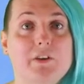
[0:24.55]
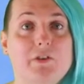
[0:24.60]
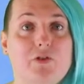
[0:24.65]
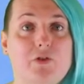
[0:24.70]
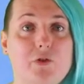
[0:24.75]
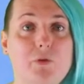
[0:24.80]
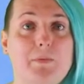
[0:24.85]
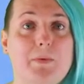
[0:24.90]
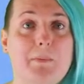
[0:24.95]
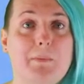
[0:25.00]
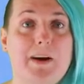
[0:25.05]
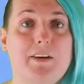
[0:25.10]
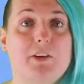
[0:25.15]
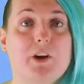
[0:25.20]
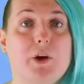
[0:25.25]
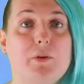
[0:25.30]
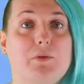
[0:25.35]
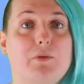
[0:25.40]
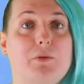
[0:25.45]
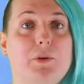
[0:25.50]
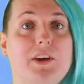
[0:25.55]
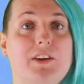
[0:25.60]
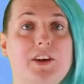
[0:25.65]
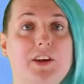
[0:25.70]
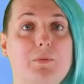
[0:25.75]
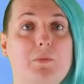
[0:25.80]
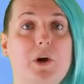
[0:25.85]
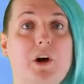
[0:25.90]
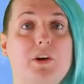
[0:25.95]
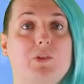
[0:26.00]
Super Mario
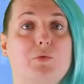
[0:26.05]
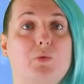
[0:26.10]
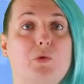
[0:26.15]
3D World